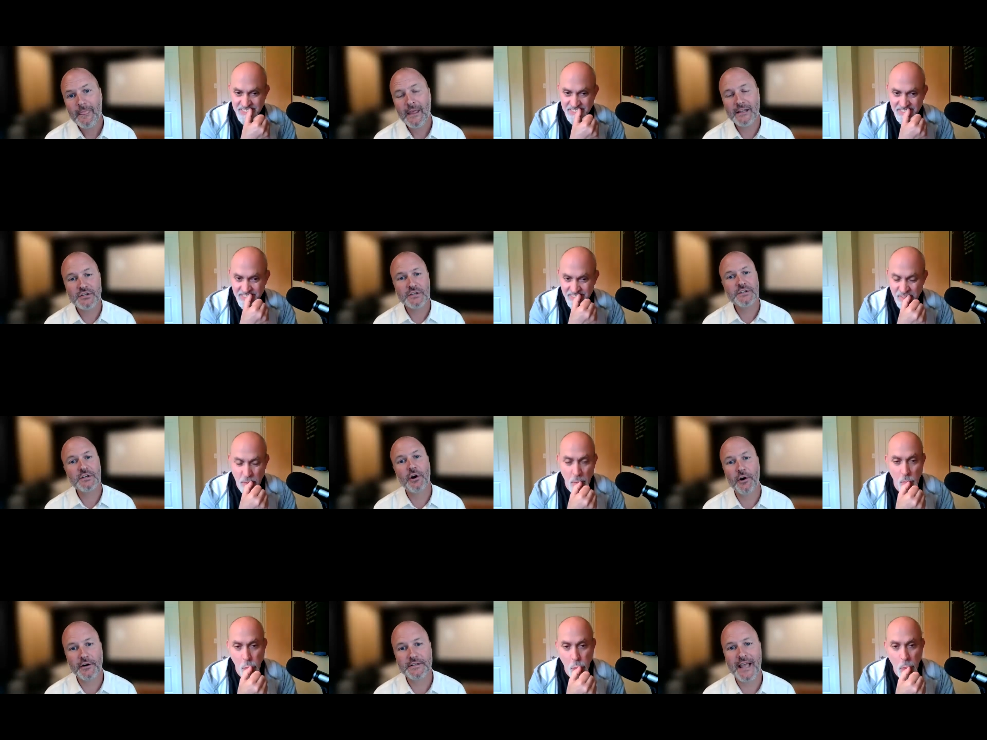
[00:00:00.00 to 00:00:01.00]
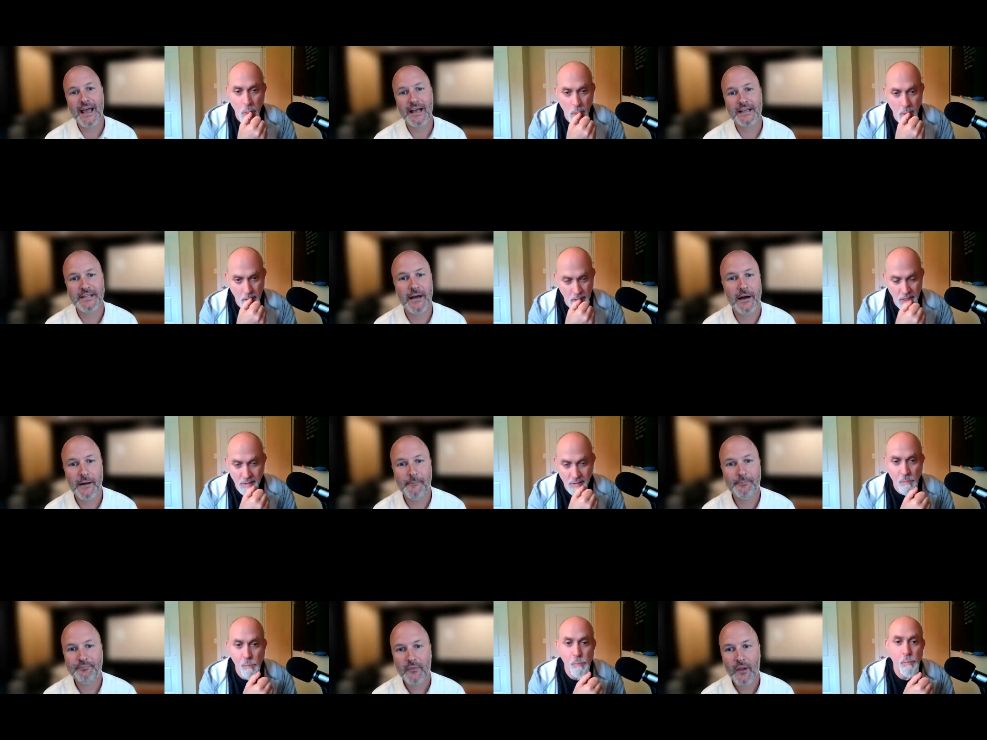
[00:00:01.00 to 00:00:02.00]
Speaker 1: it just occurs as a
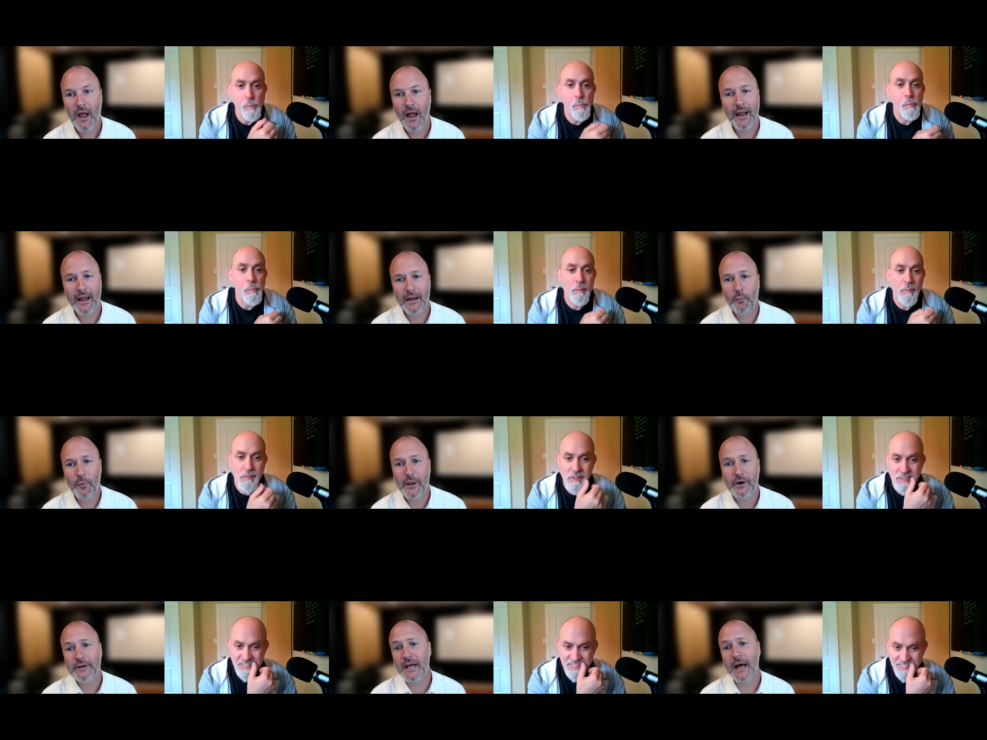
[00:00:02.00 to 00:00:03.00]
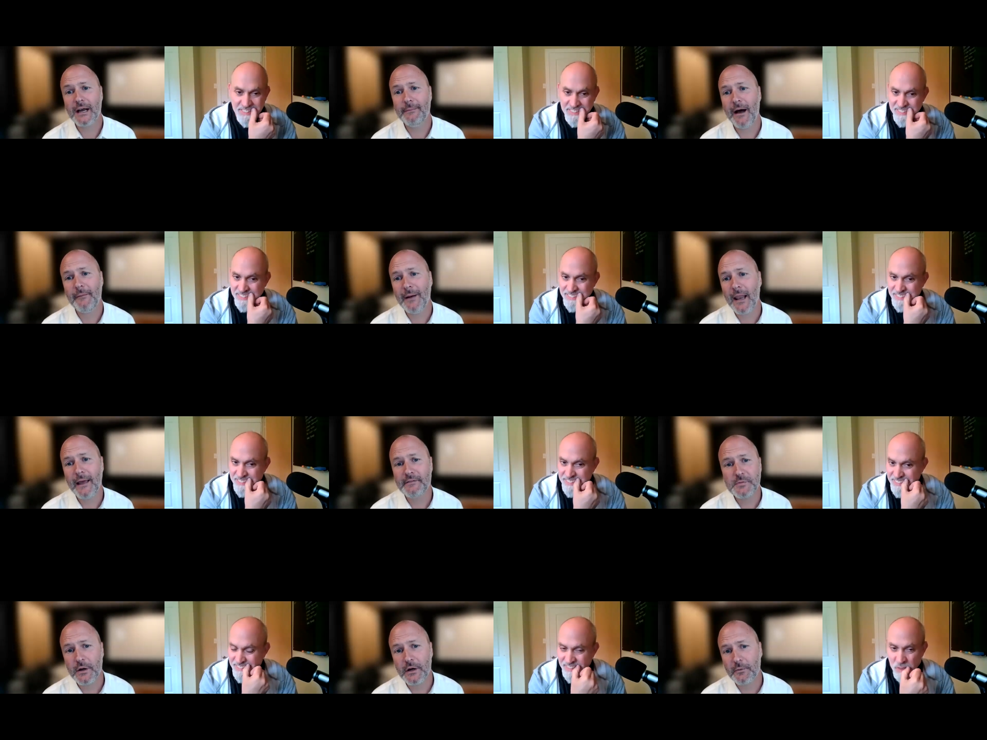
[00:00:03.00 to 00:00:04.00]
we could talk about my life's
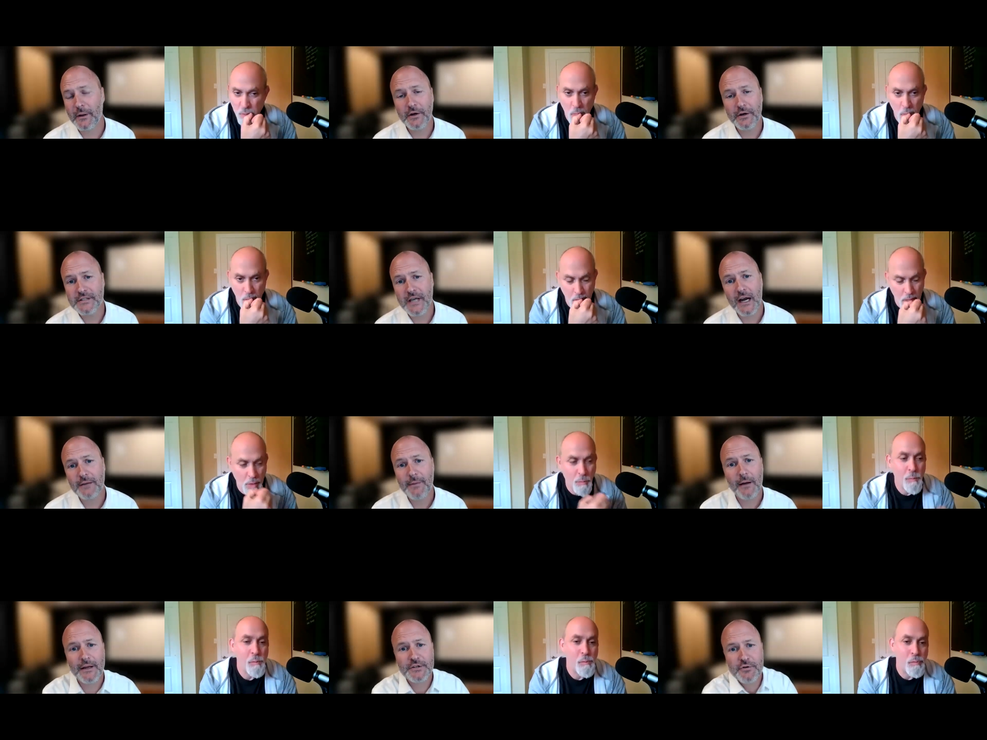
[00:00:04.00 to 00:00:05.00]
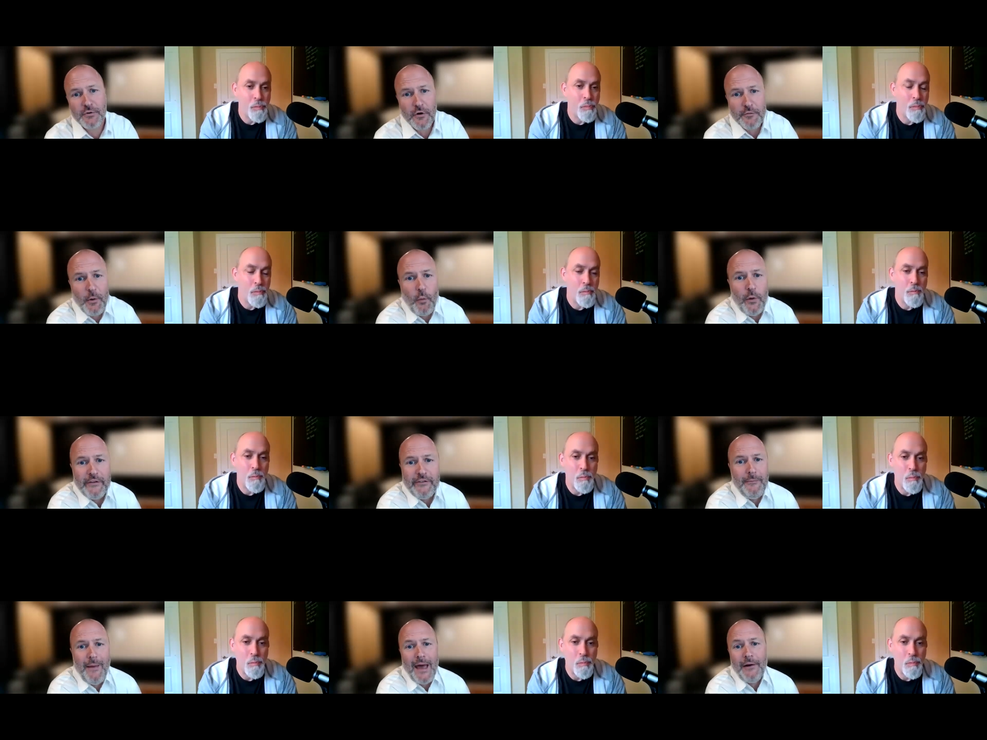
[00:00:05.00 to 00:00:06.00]
work. We could talk about my true north, but what does it
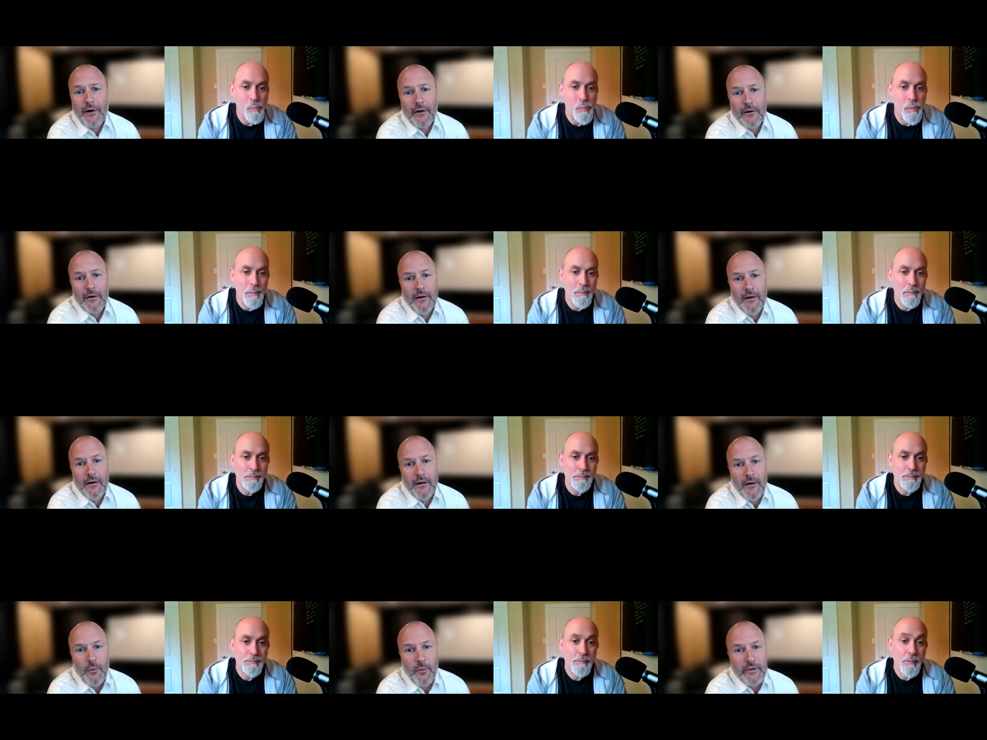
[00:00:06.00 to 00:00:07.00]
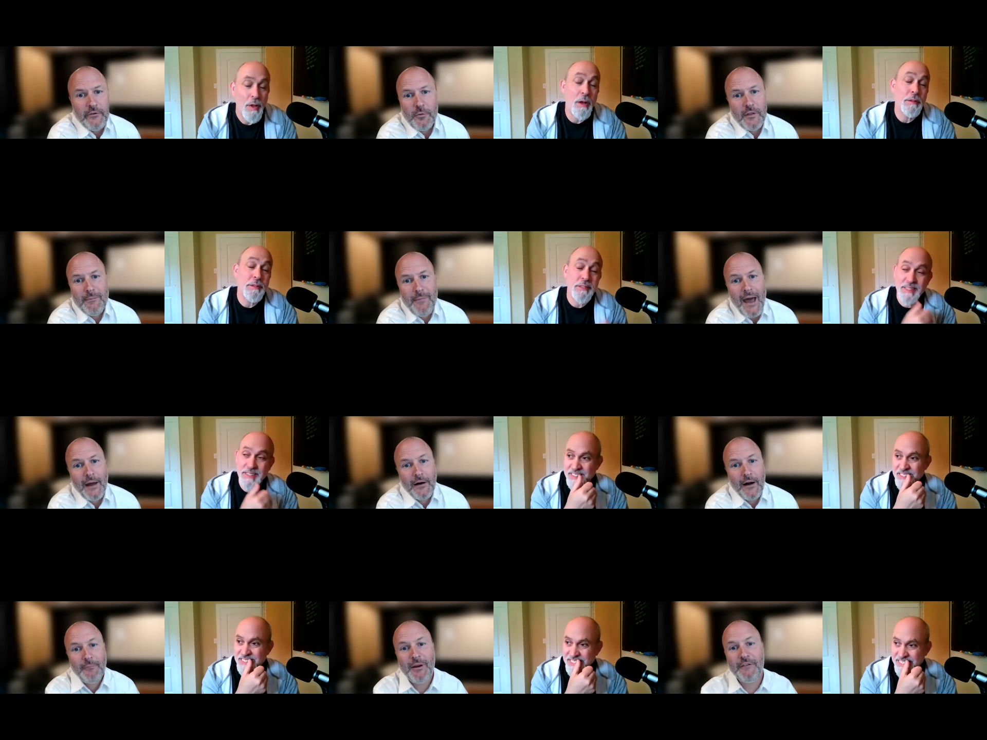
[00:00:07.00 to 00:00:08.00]
matter? What does it really oh, matter? I
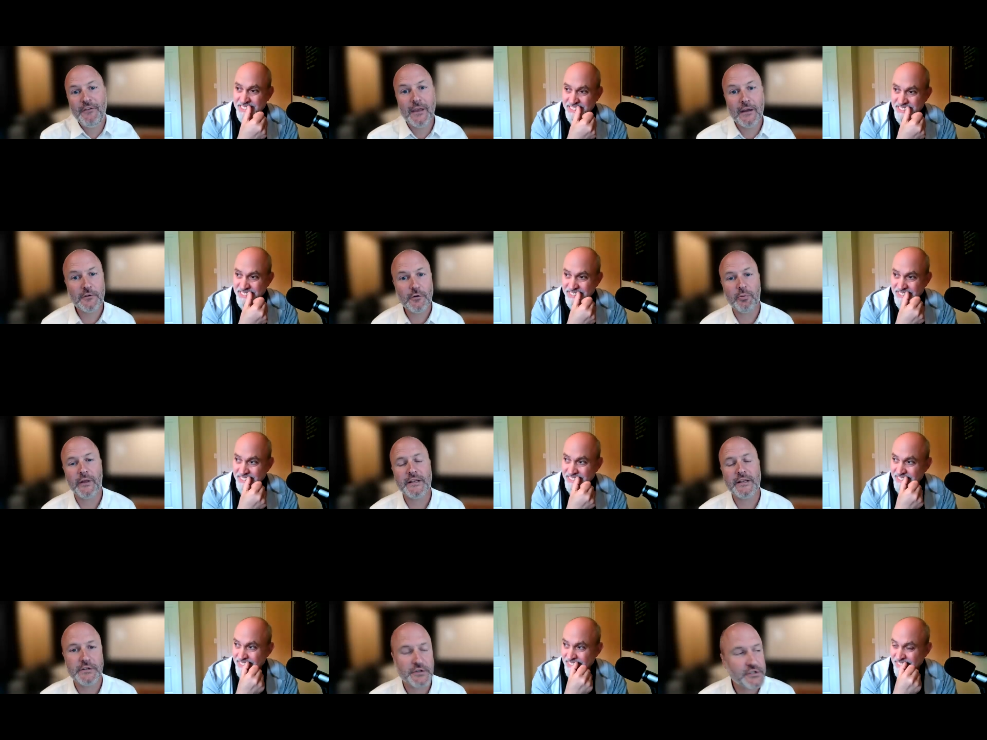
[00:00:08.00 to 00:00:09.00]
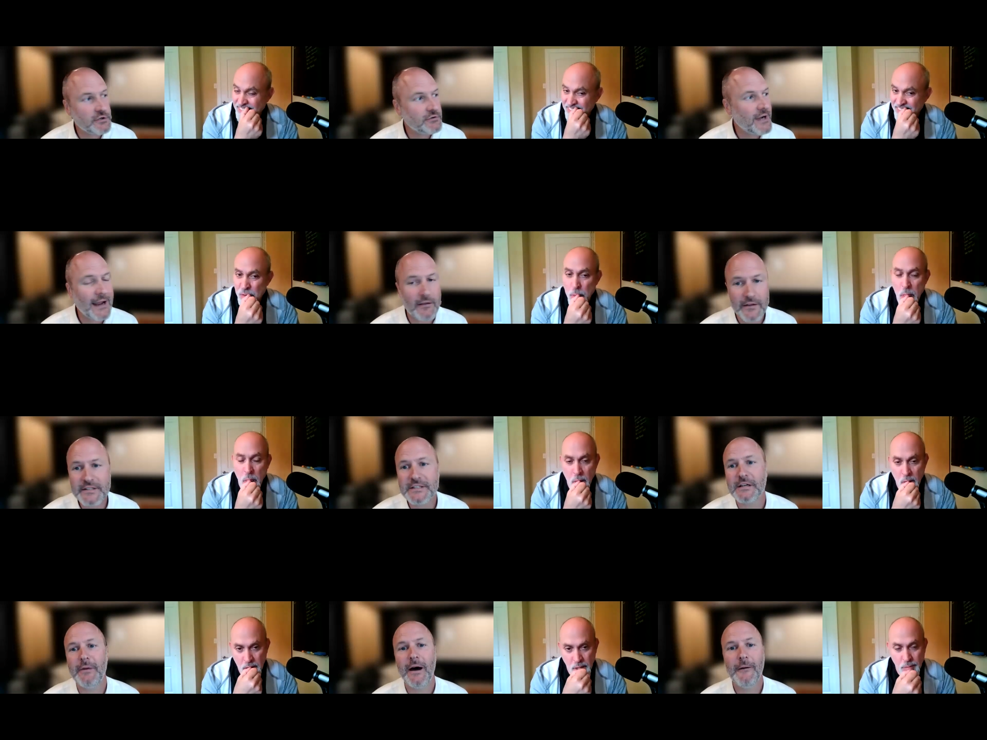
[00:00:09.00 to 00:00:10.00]
mean, if you get to a place that you're so nihilistic
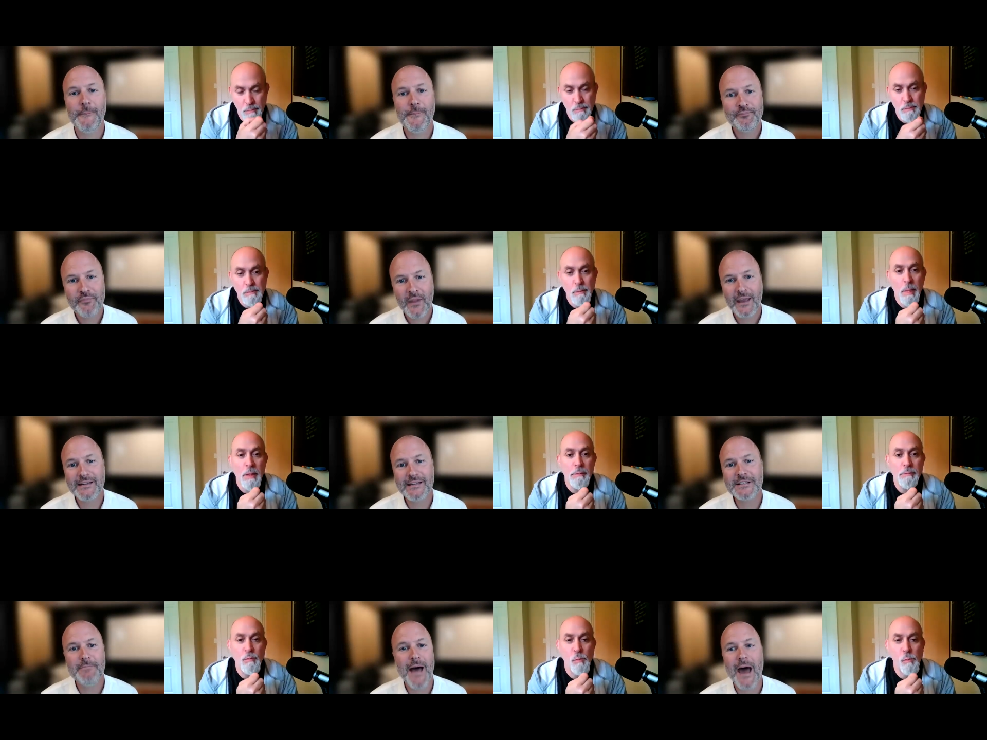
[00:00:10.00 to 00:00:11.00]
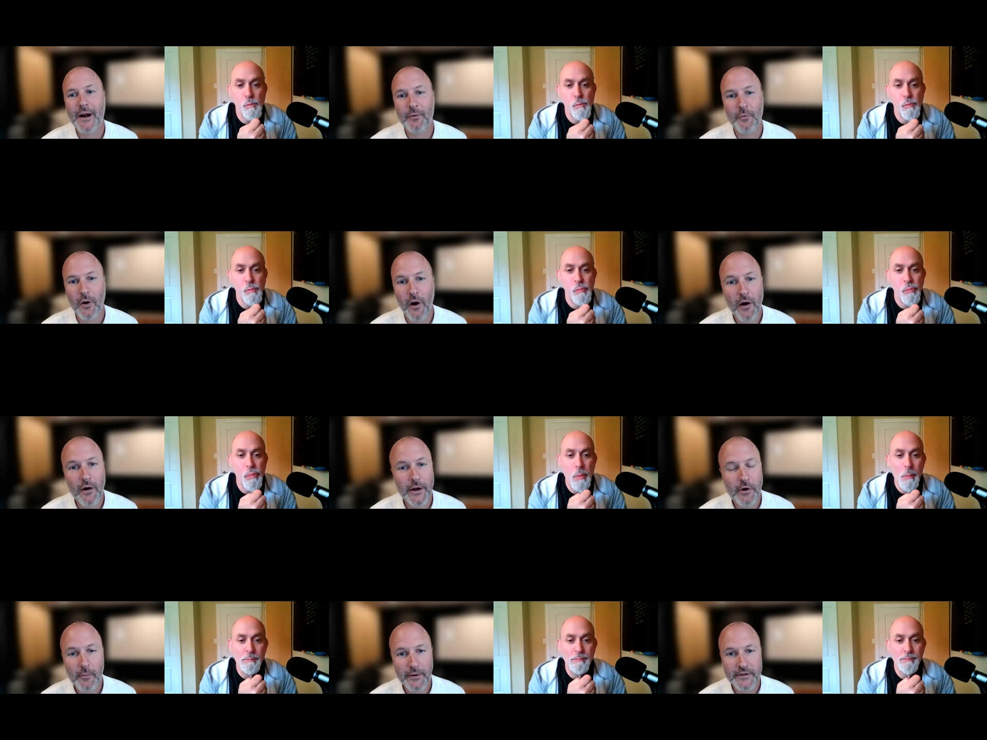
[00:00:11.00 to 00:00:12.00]
about, it doesn't matter. We're all going to go
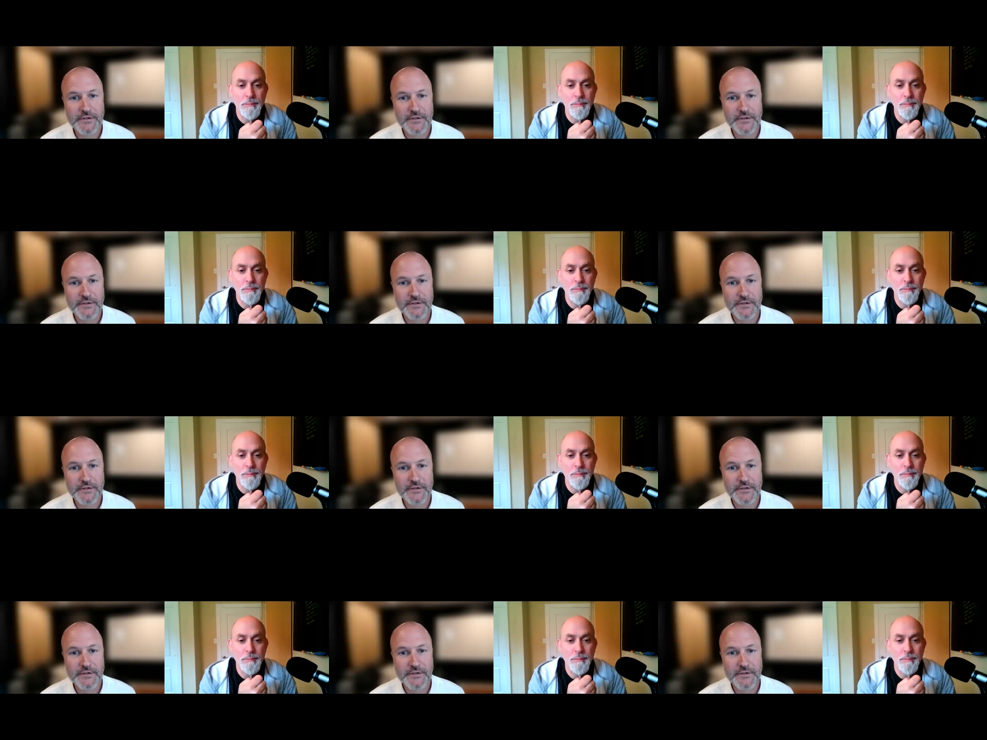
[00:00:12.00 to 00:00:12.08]
up in a